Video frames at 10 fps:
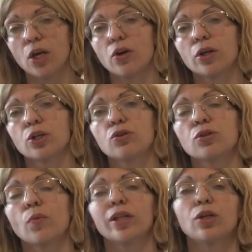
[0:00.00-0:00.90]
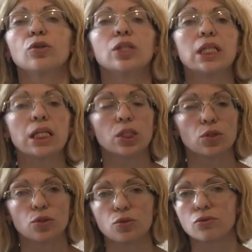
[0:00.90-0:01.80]
You can use when you need
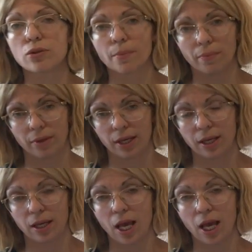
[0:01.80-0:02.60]
to do something.